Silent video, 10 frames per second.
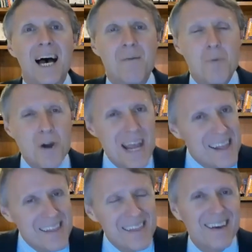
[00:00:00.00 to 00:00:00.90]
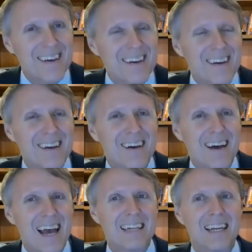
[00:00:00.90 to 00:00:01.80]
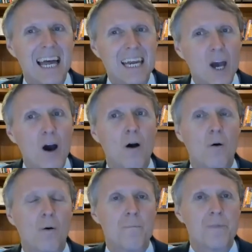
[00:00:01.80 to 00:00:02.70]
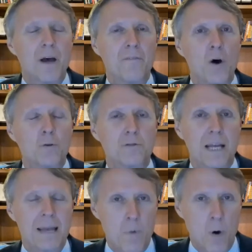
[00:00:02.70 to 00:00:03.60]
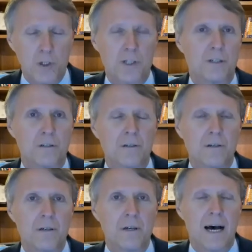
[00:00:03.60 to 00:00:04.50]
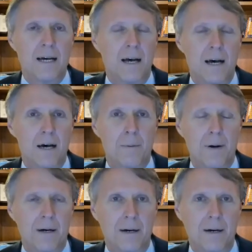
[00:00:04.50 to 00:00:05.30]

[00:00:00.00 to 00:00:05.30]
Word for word: breathe and to let go of those emotional uh, uh,